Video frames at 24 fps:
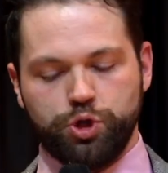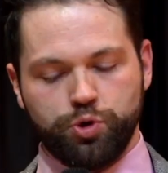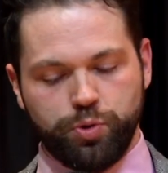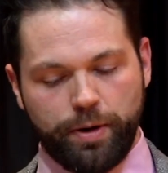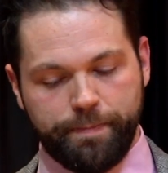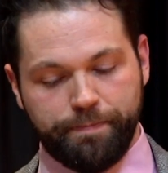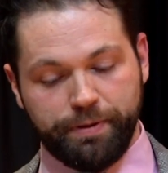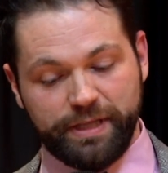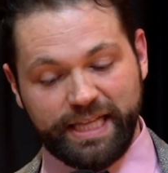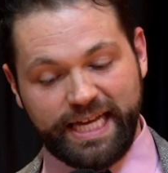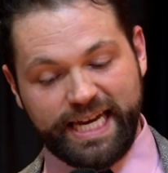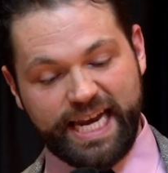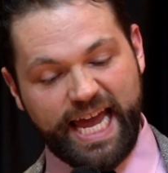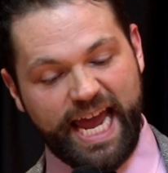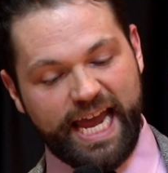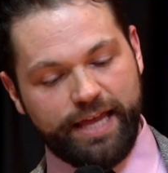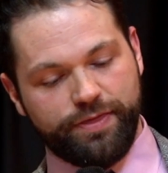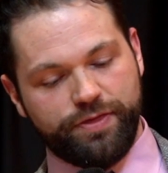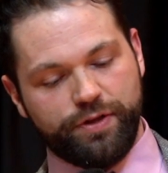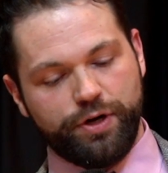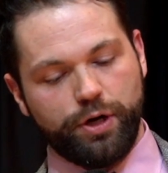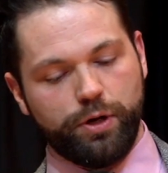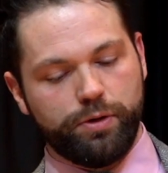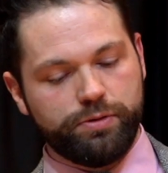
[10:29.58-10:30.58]
triplet
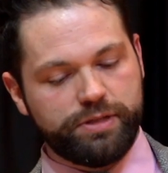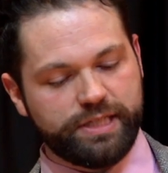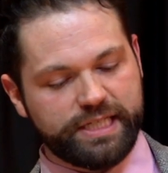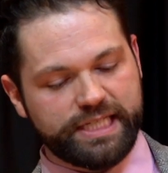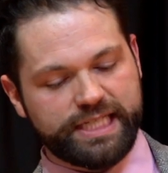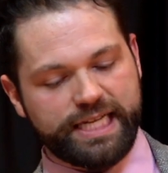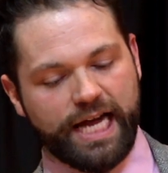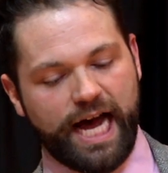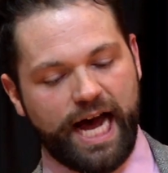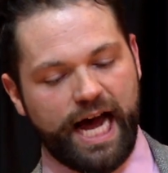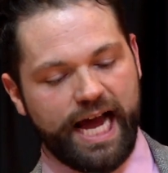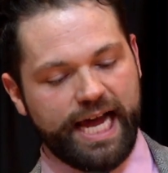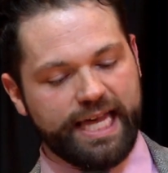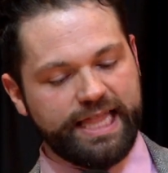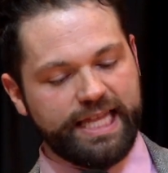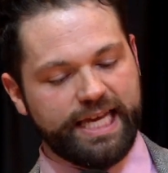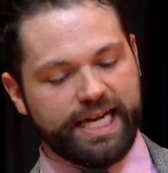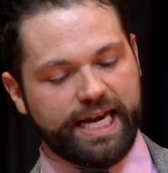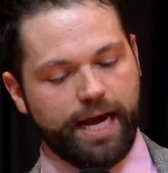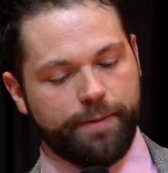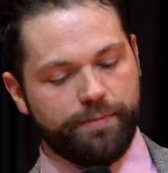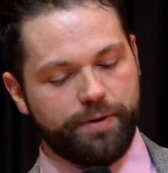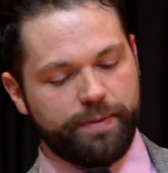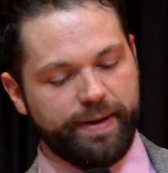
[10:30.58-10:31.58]
eighth notes uh, in the
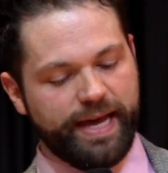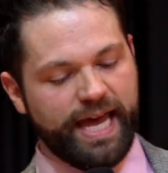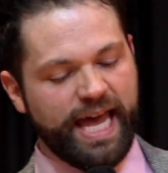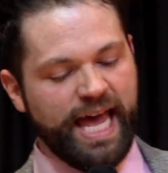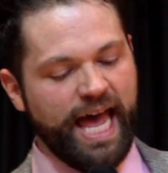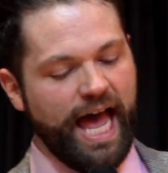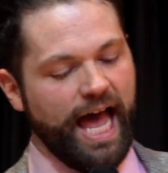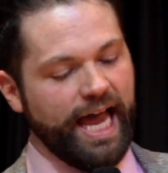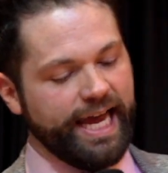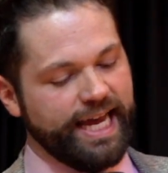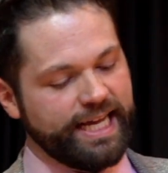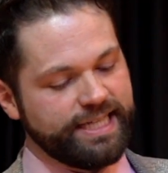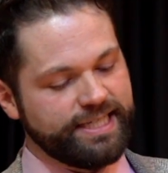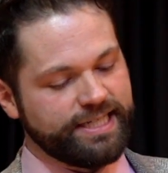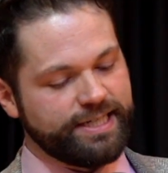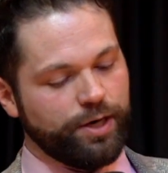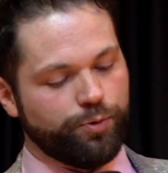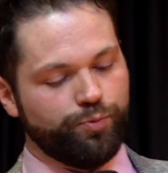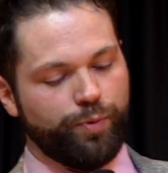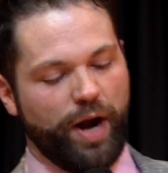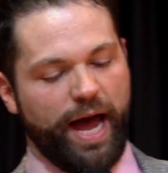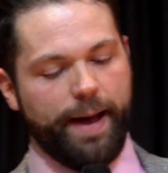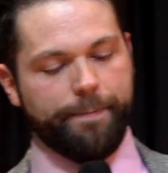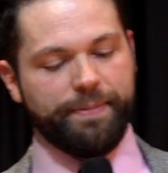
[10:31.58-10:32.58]
accompaniment against
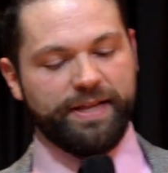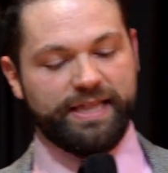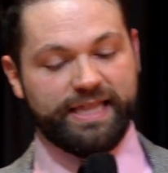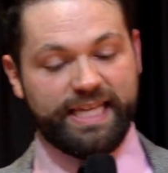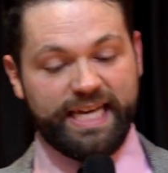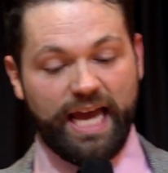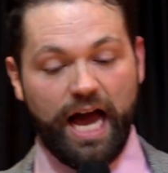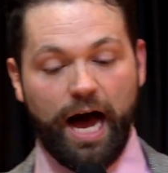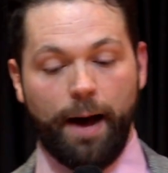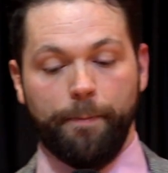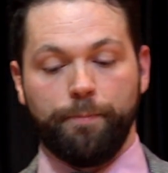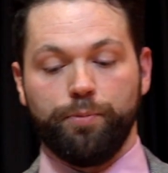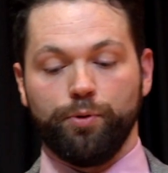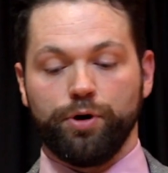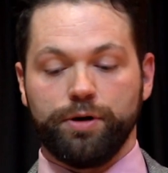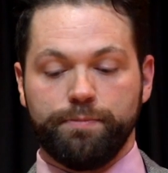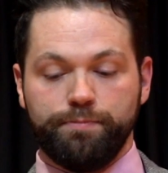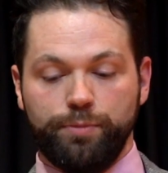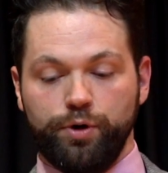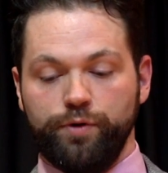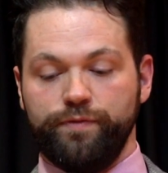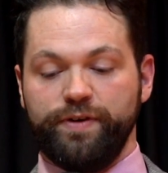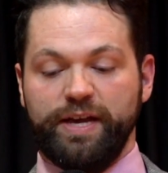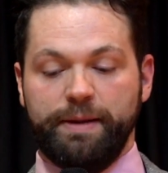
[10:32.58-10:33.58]
a rapidly upward
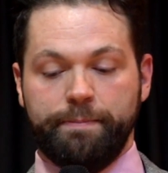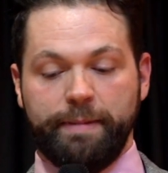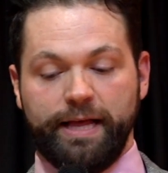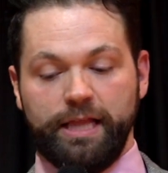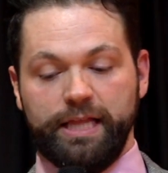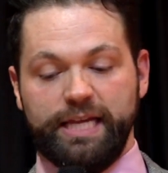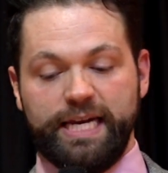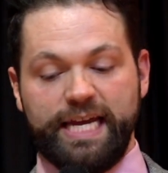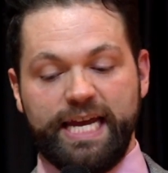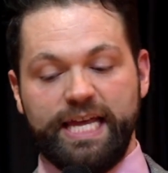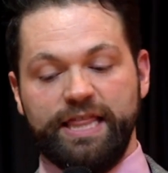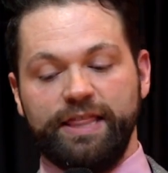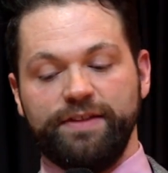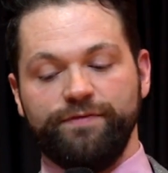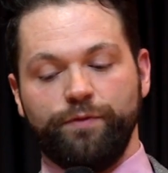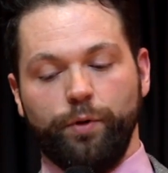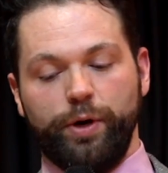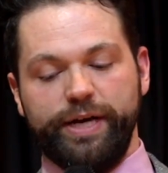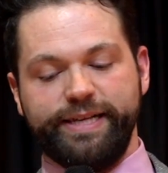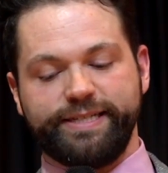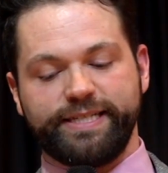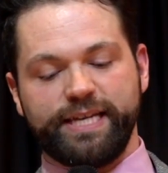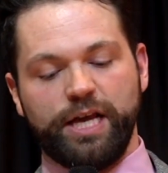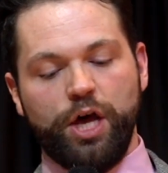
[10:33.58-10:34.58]
moving melody in the
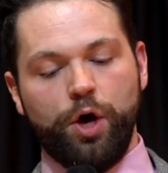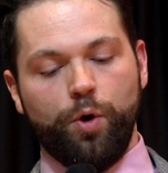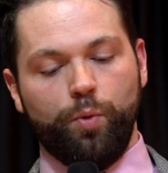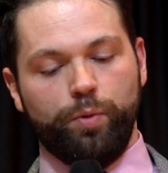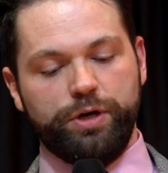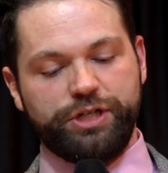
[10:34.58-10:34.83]
voice,